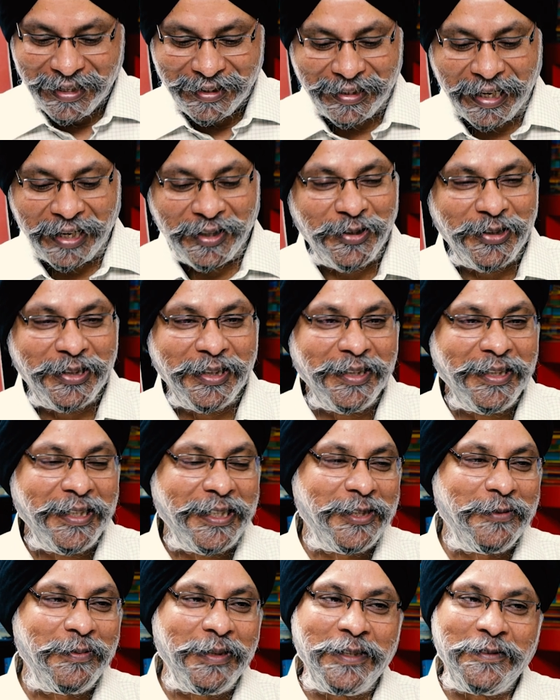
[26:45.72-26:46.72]
Thank you, sir.
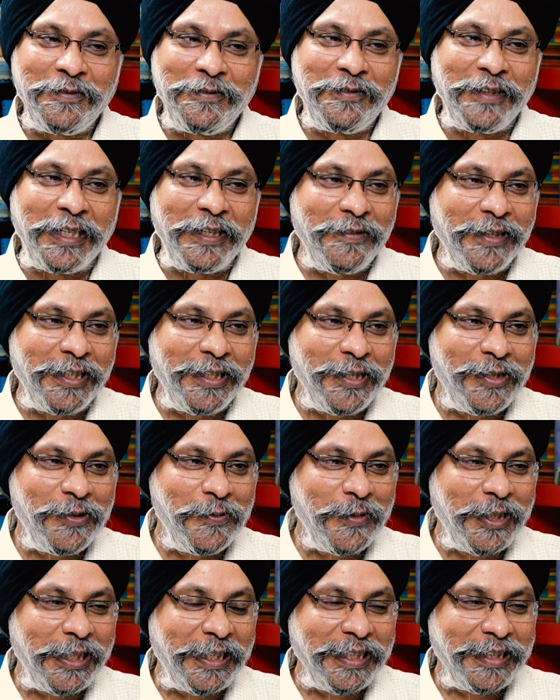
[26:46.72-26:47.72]
It's been a very, very
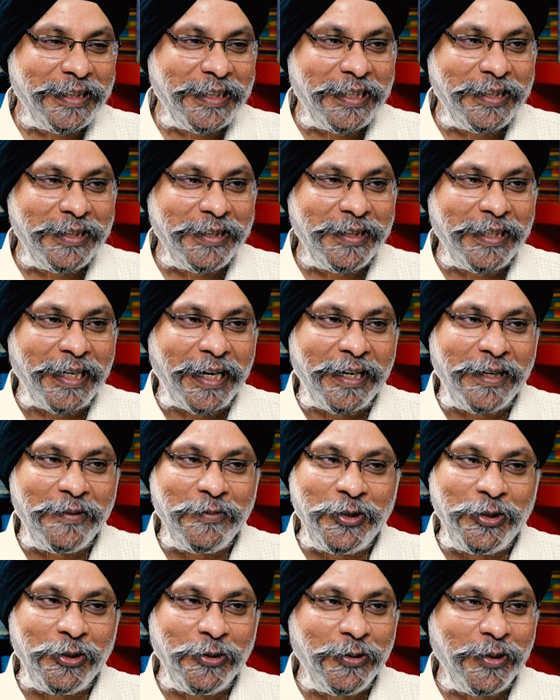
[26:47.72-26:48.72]
illuminating session, and I'm
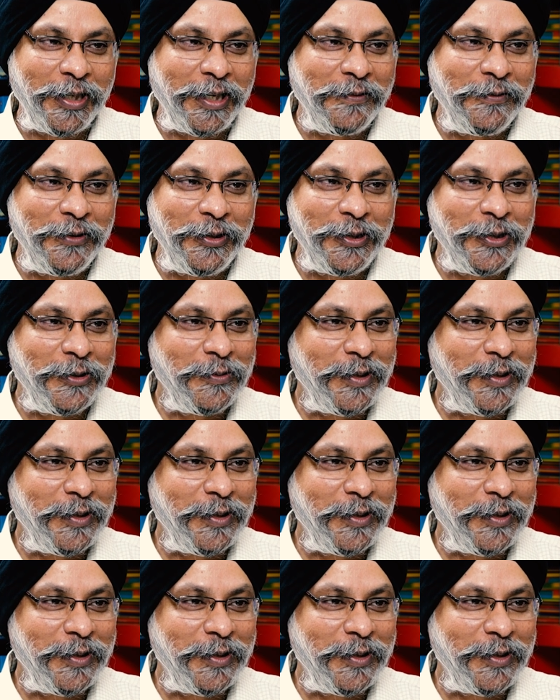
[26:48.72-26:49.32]
sure our viewers